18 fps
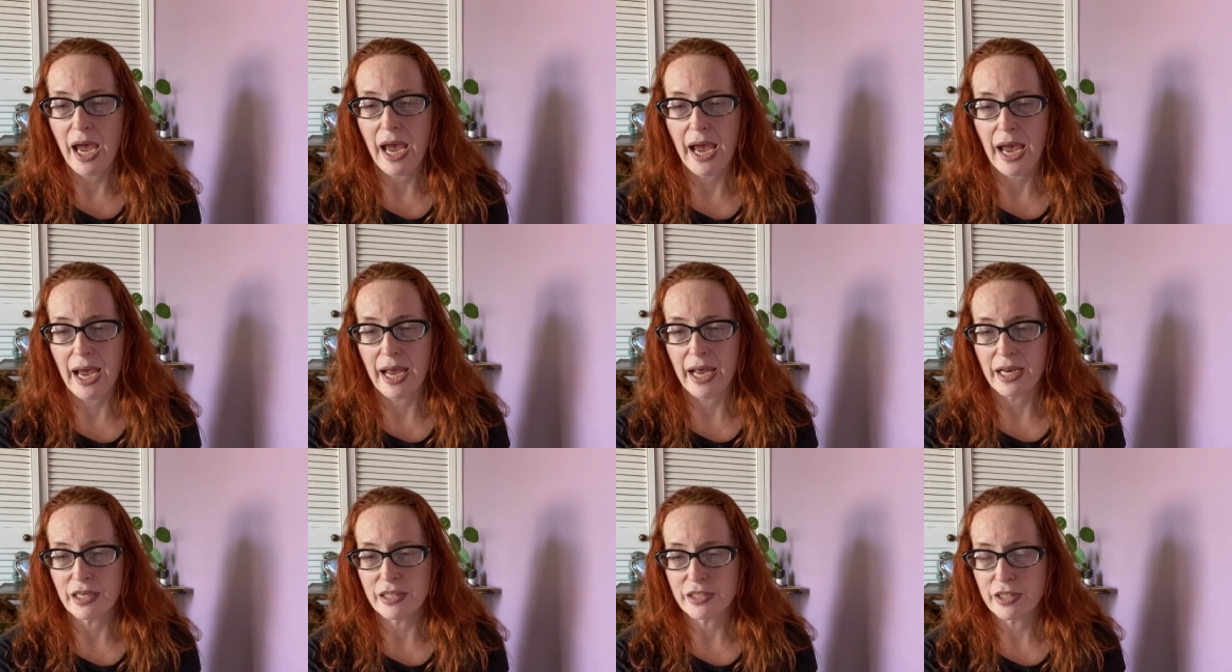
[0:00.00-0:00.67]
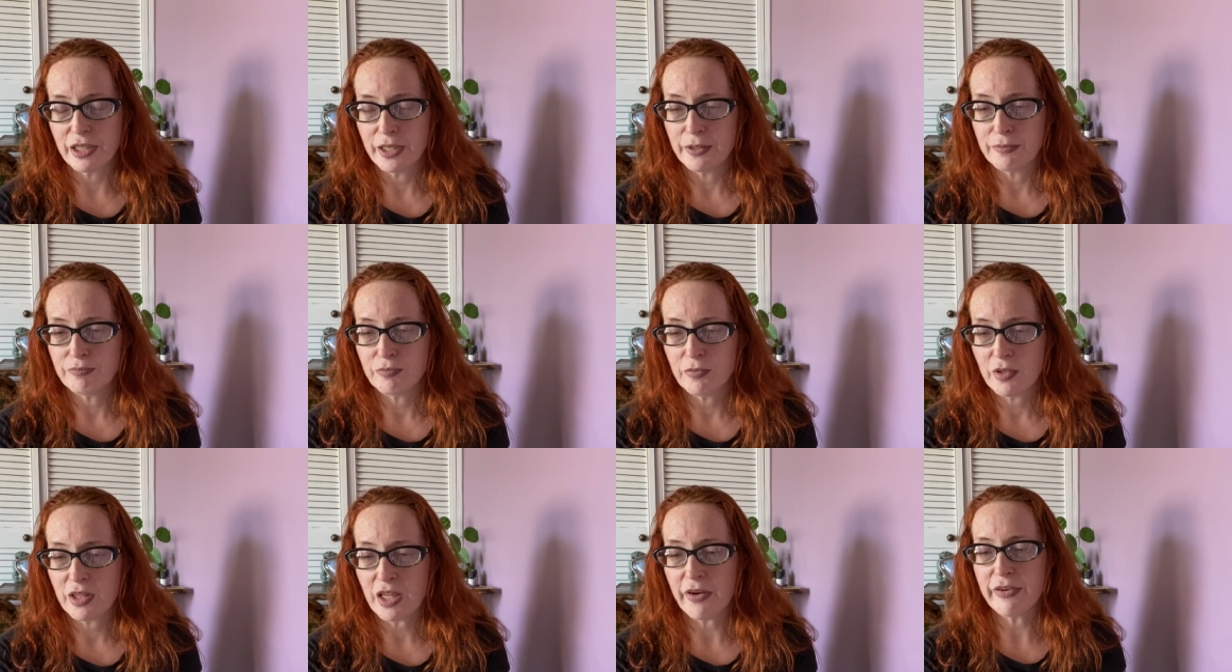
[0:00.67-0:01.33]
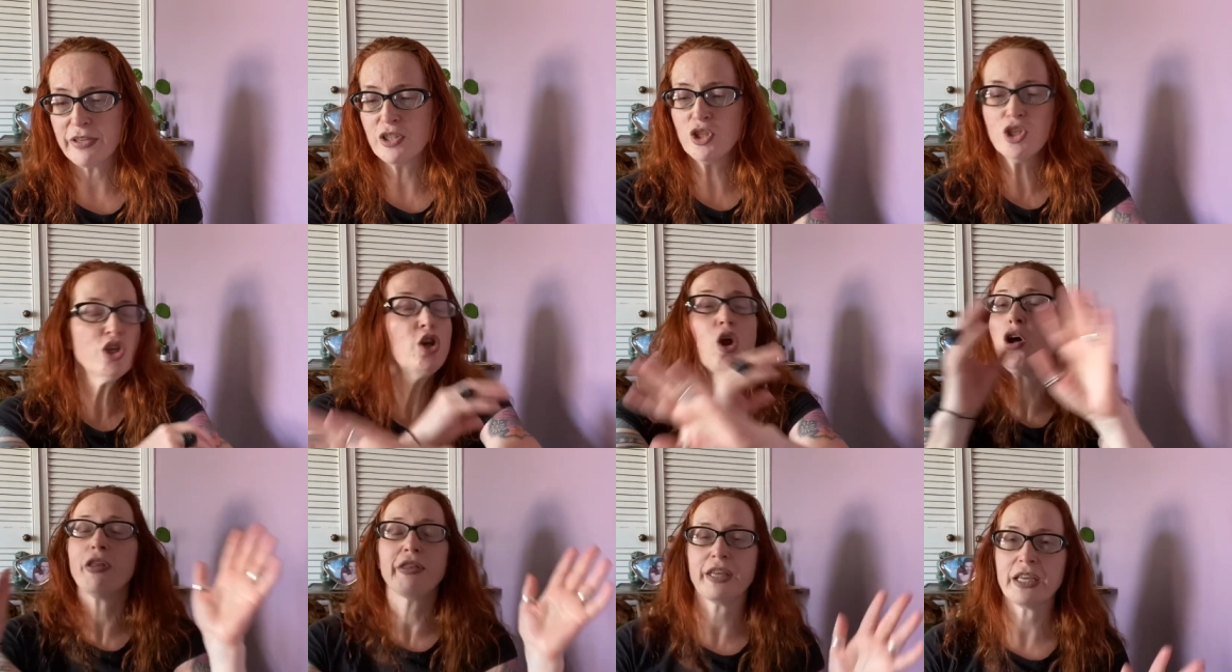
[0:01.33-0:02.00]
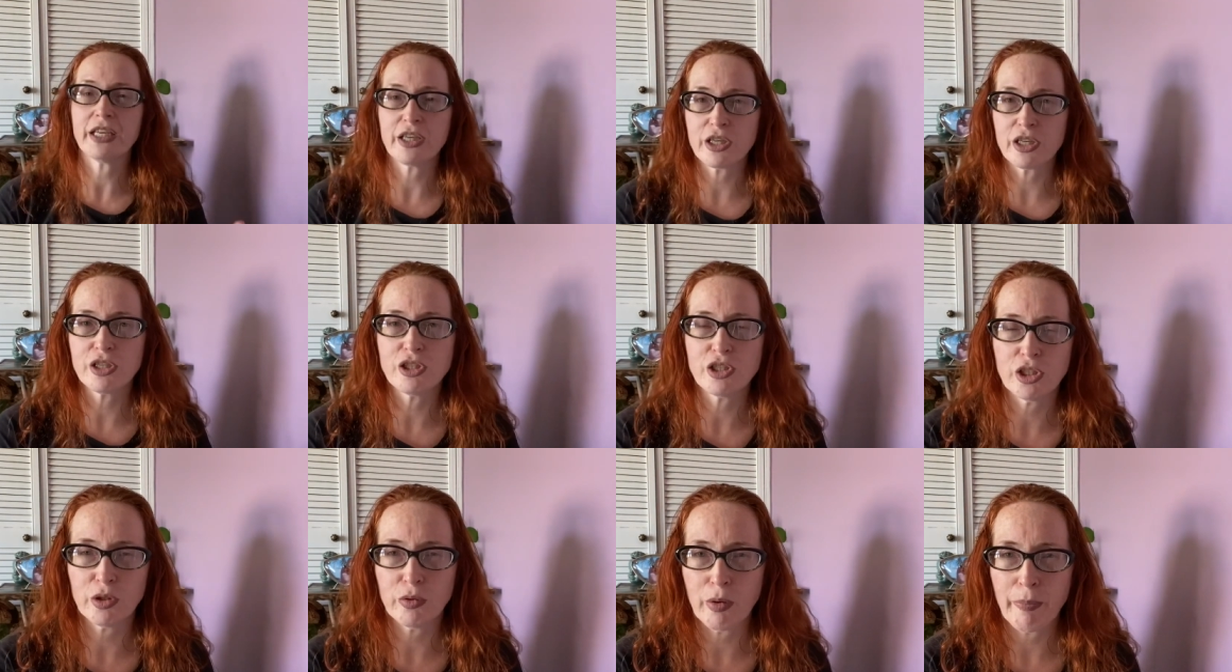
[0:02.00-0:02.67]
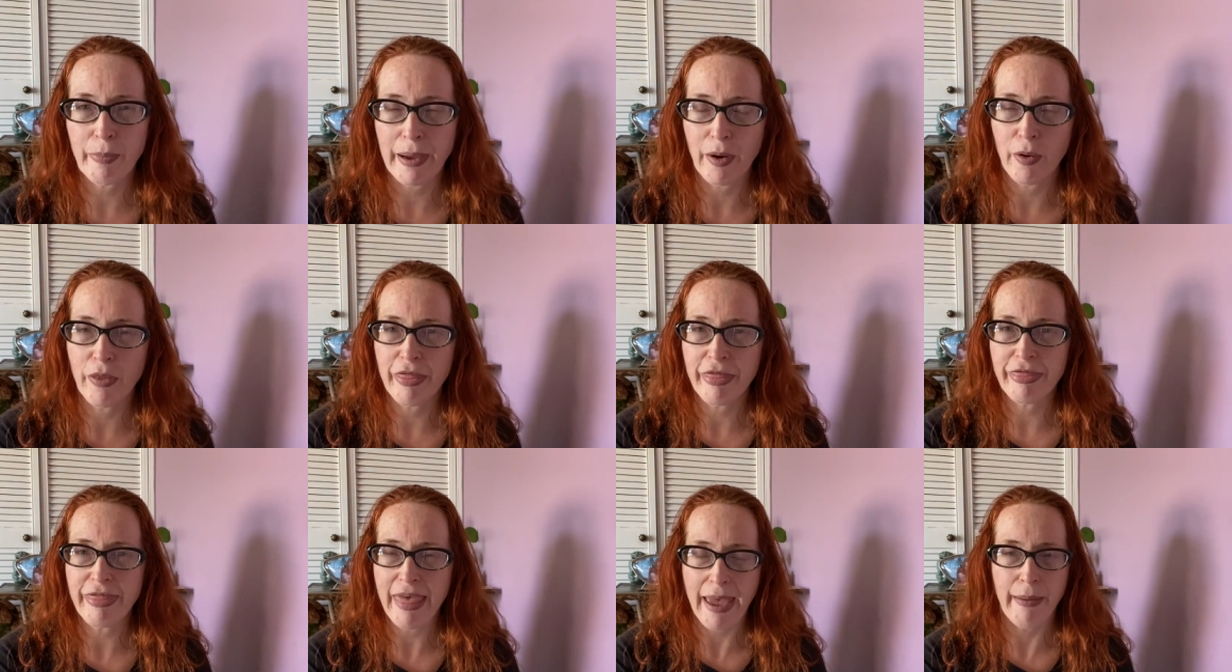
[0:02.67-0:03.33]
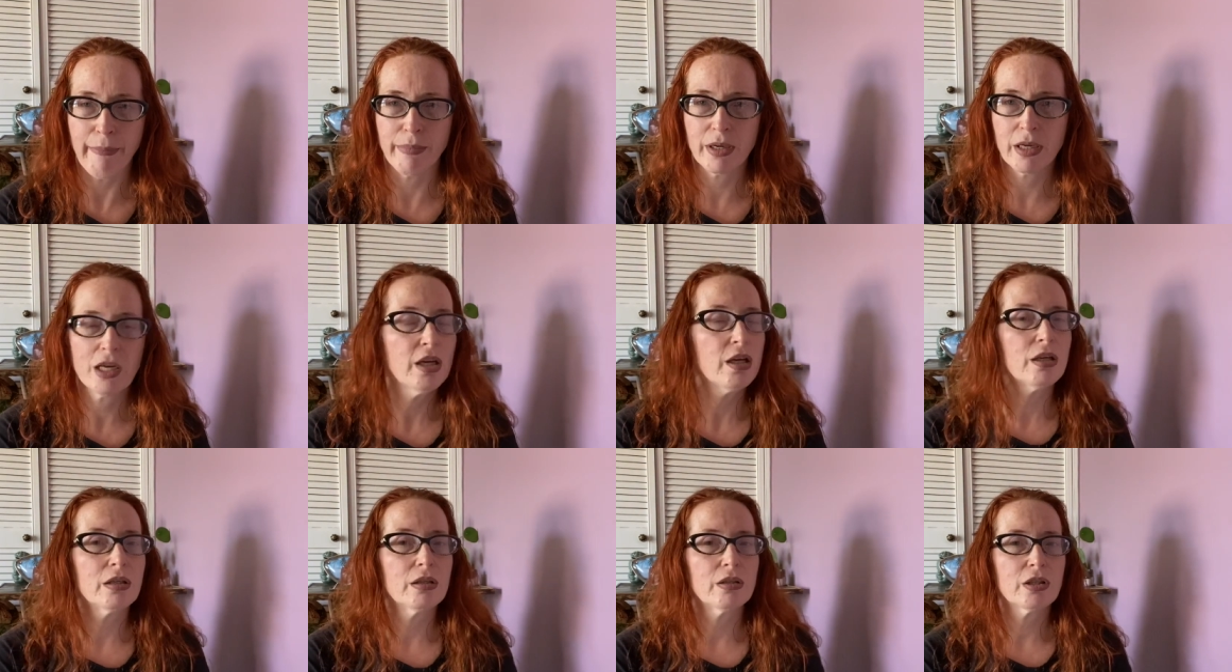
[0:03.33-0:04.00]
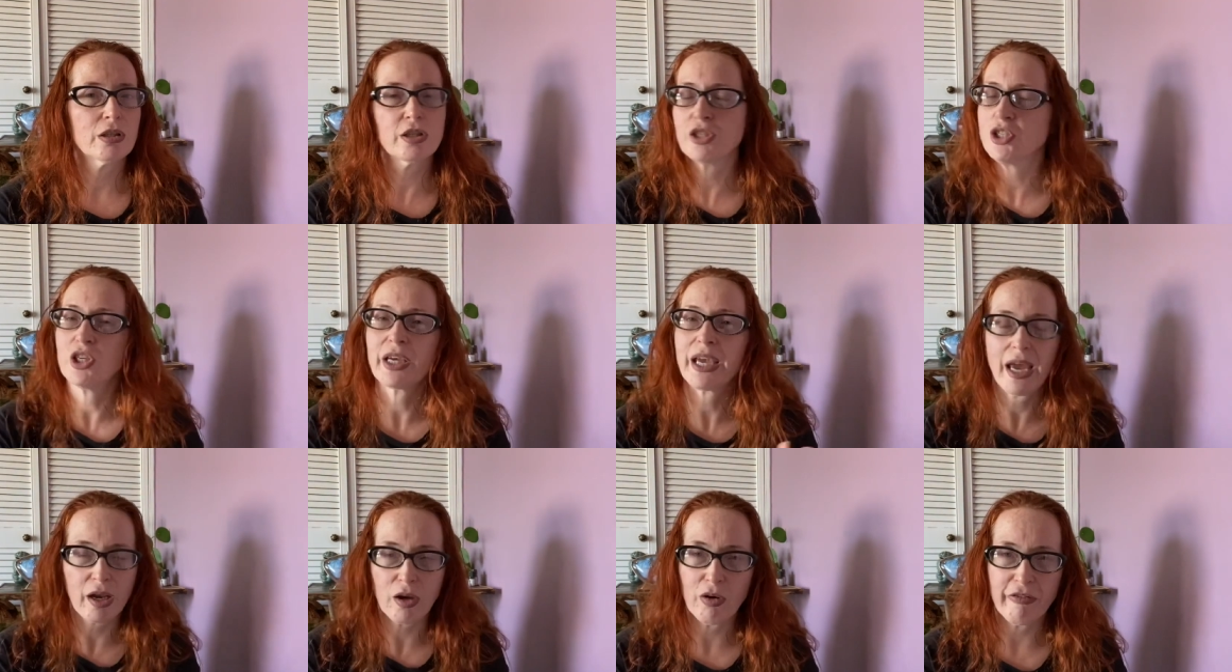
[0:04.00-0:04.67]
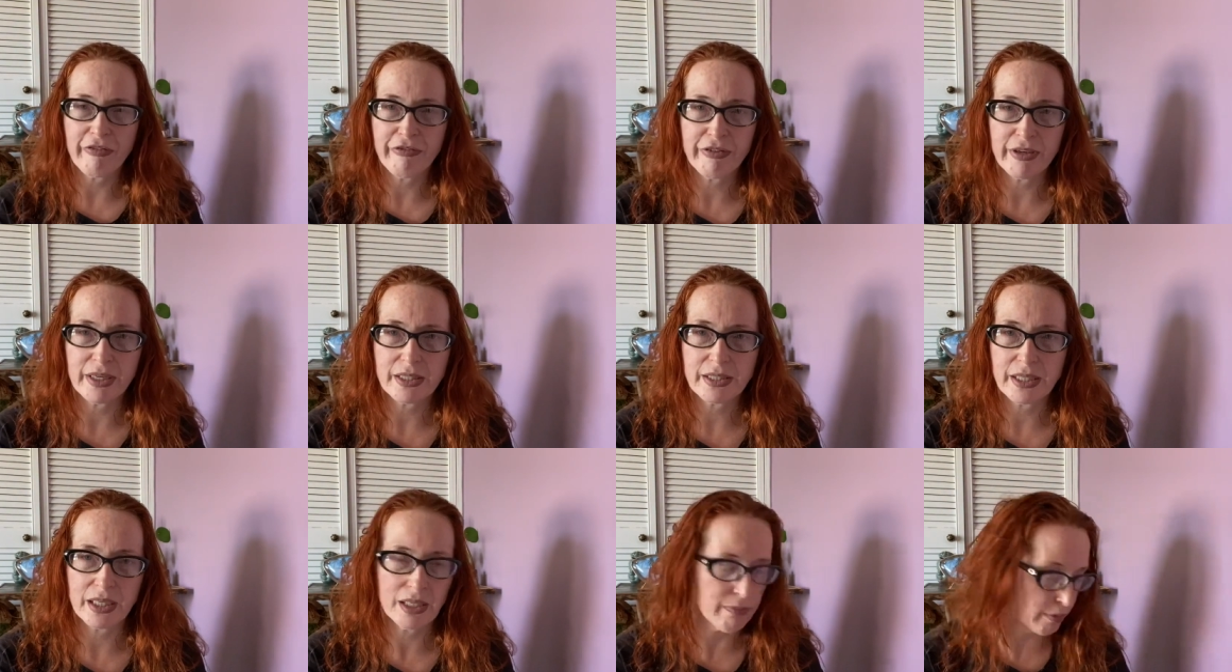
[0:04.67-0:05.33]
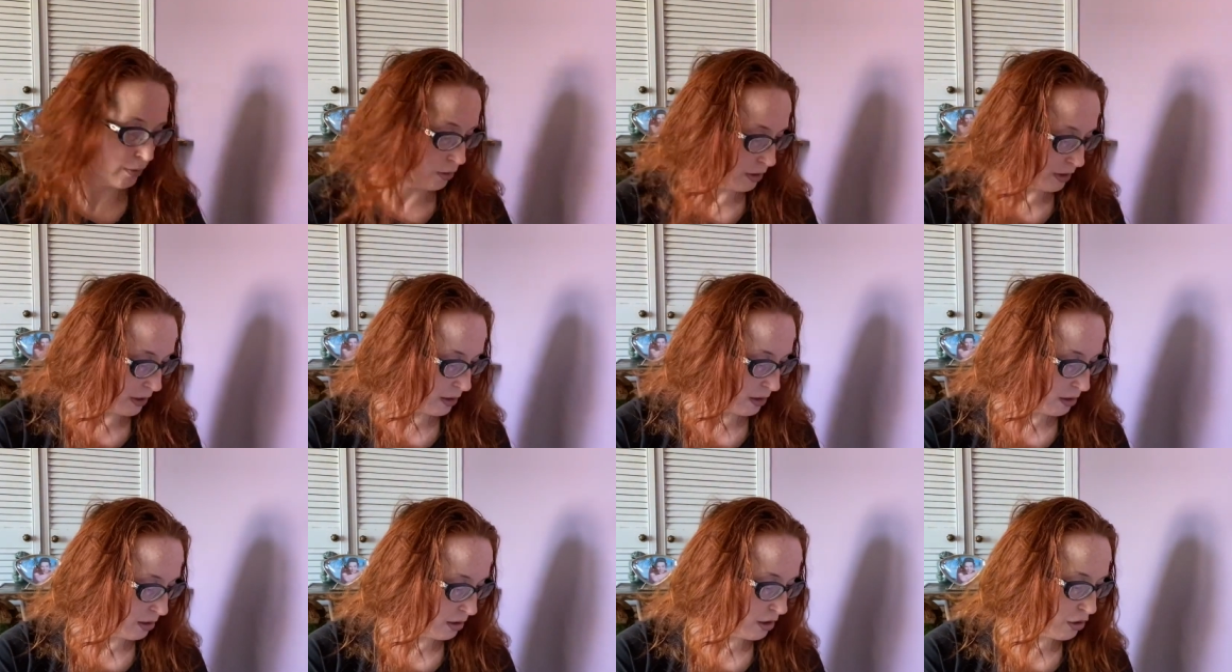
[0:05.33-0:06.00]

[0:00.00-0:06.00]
and there is nothing you can do about them because you cannot fix anybody. You